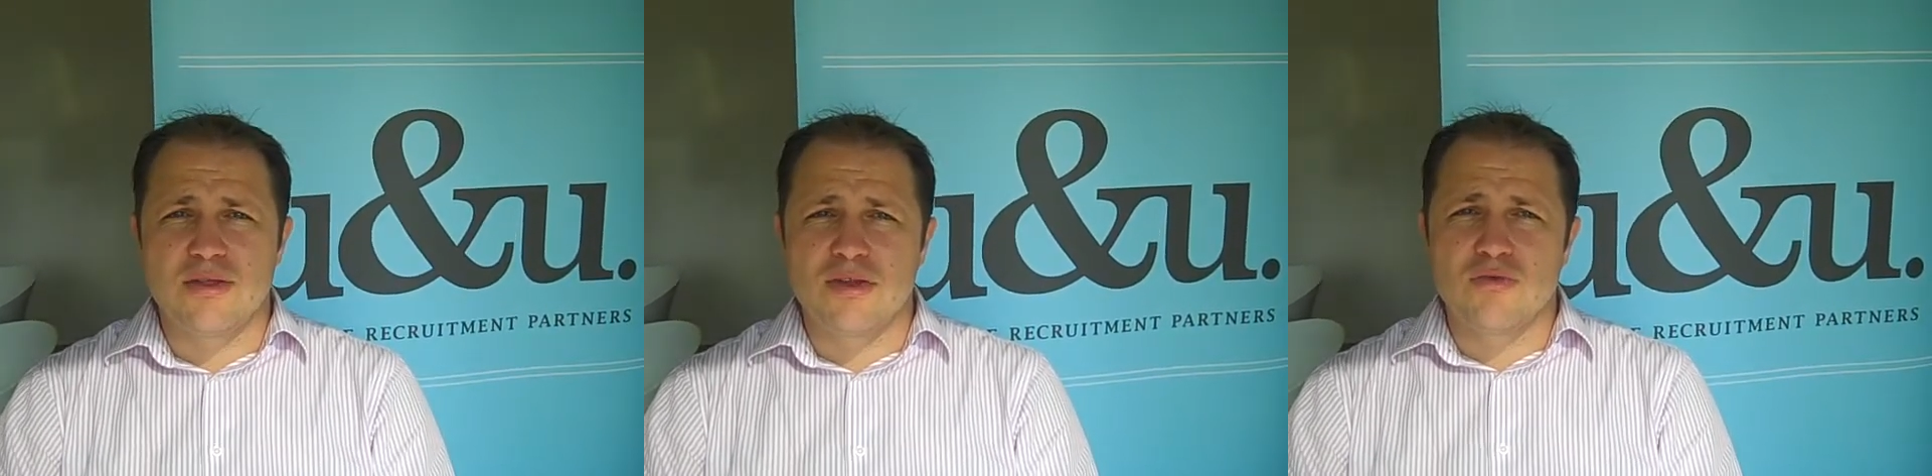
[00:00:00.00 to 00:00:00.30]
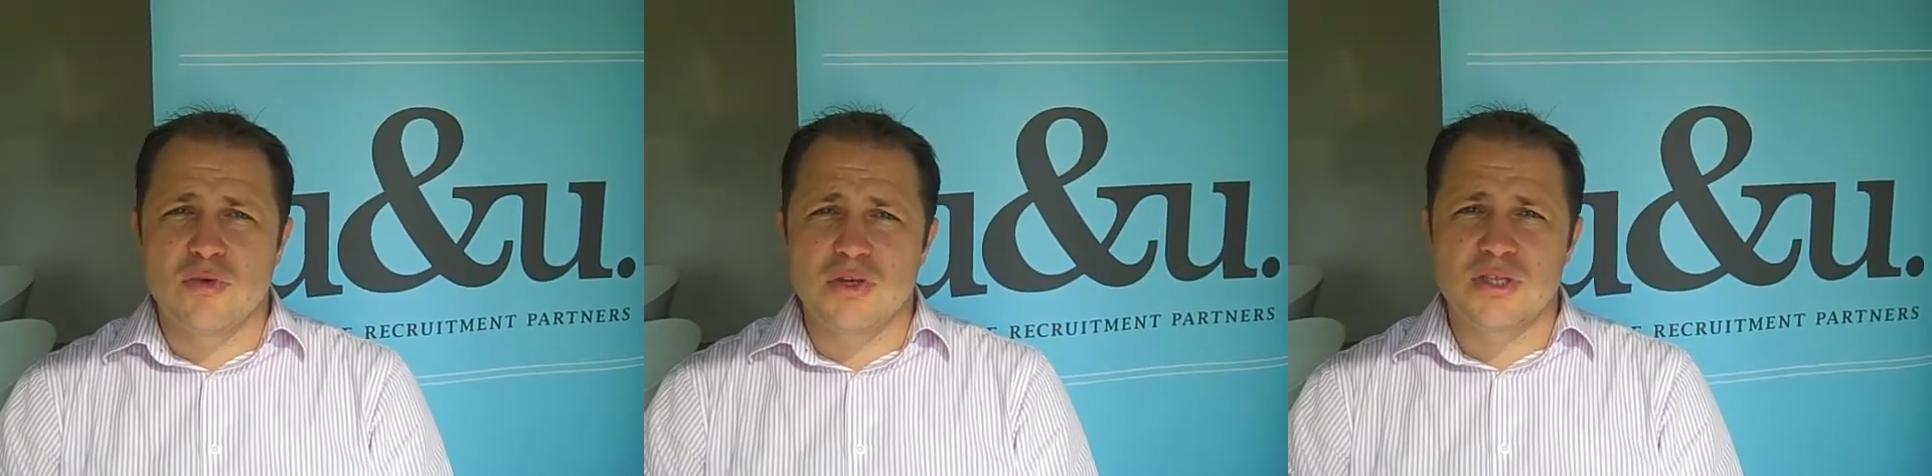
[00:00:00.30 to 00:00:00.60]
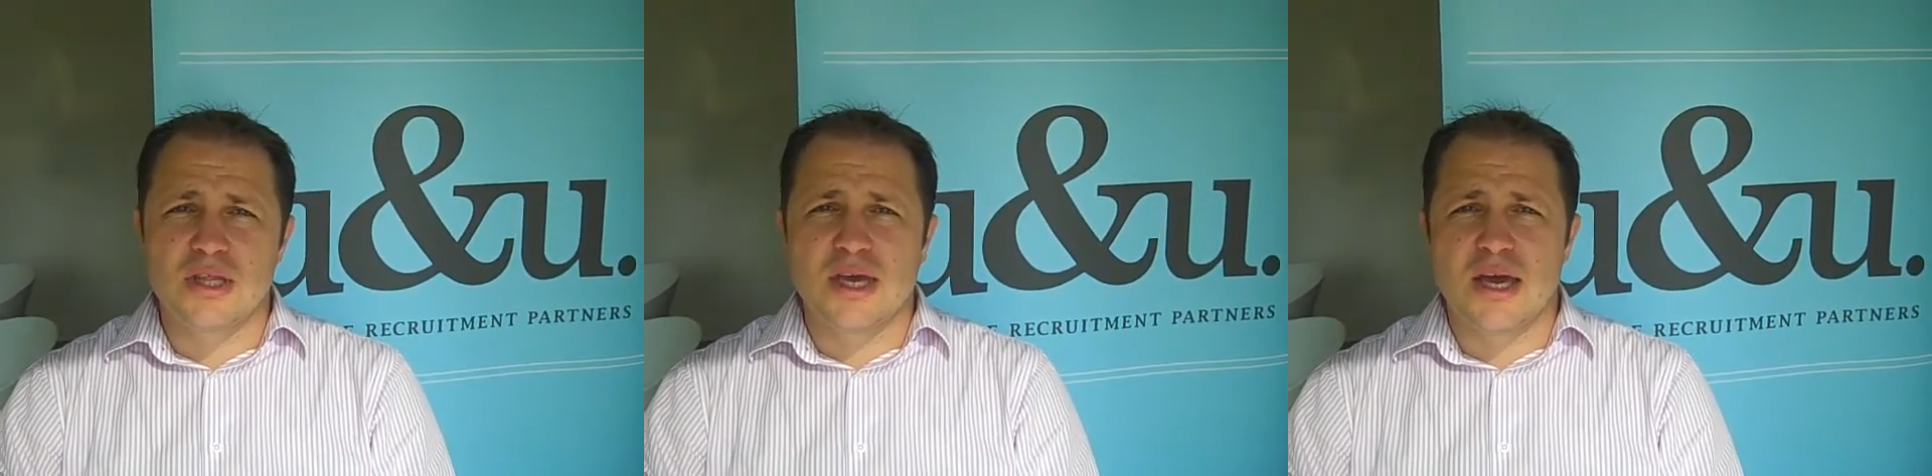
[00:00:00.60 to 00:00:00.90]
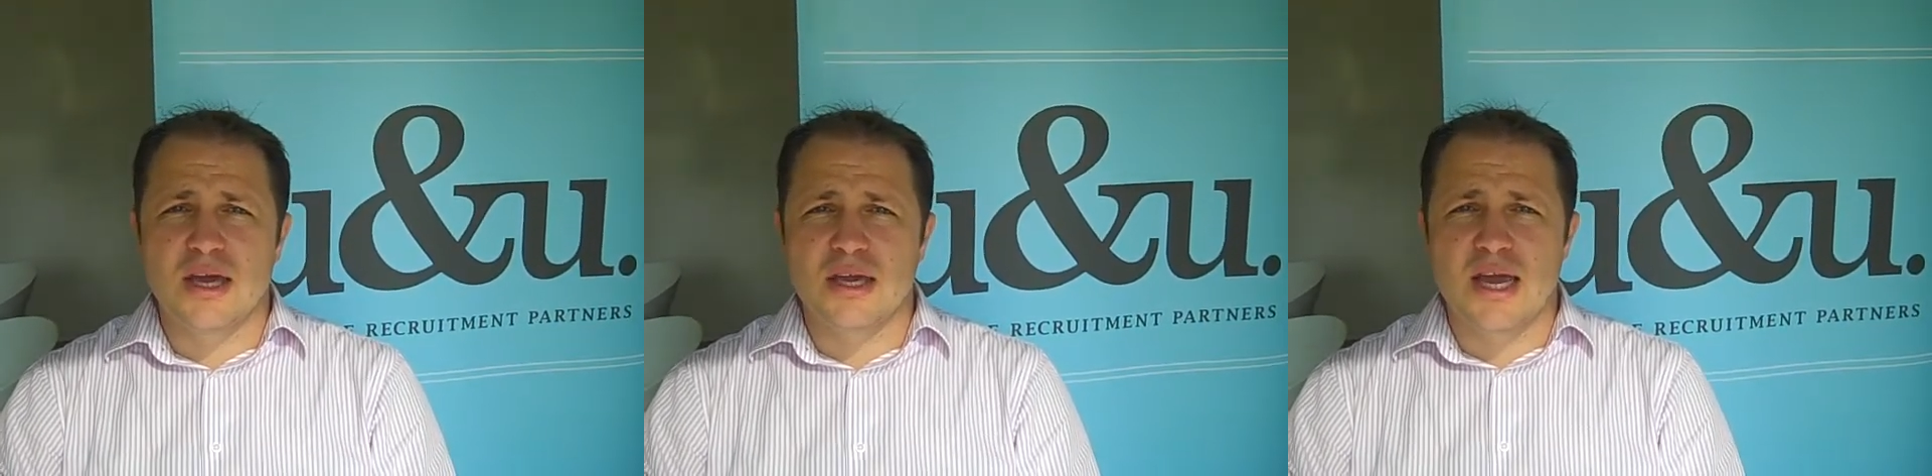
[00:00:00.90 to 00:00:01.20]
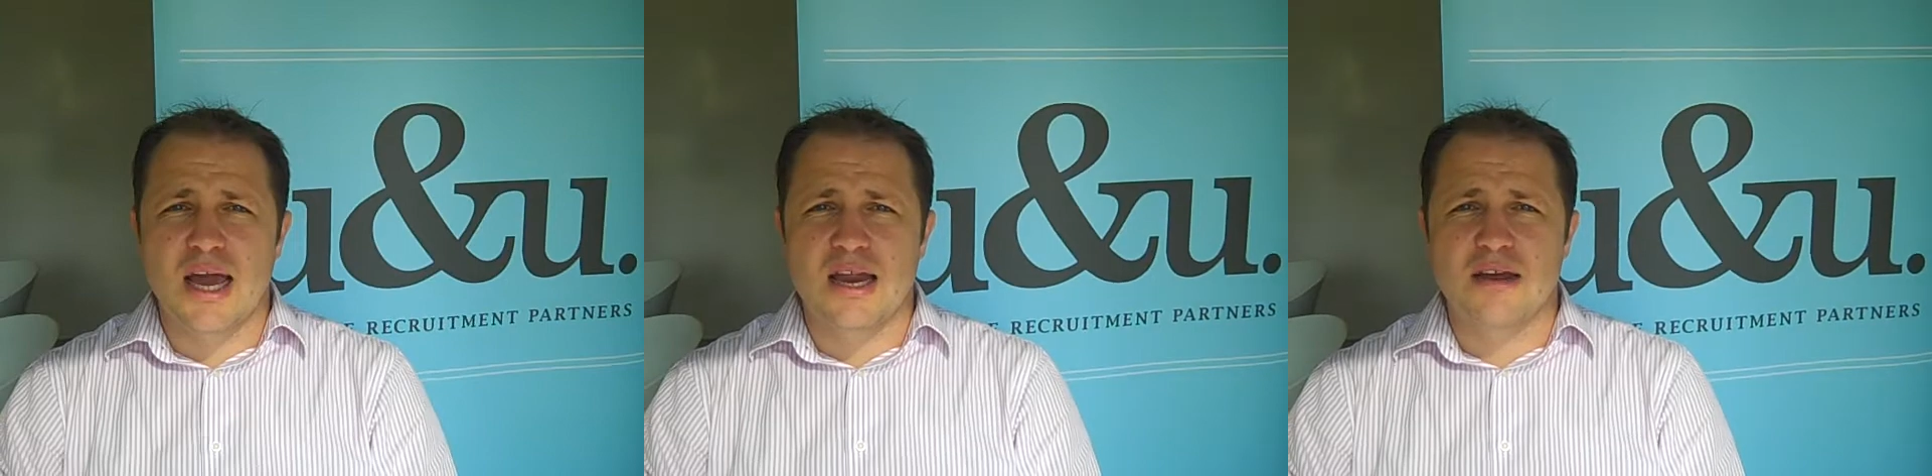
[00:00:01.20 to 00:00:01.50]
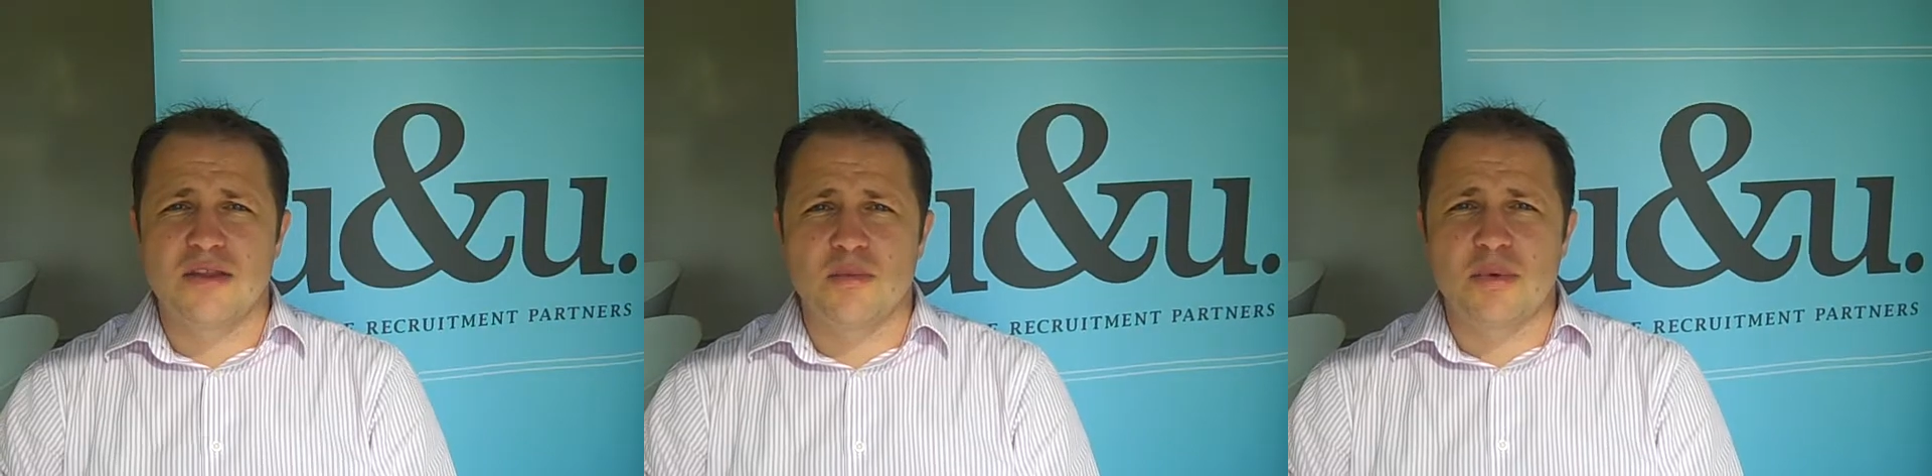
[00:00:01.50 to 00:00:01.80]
The roster there can either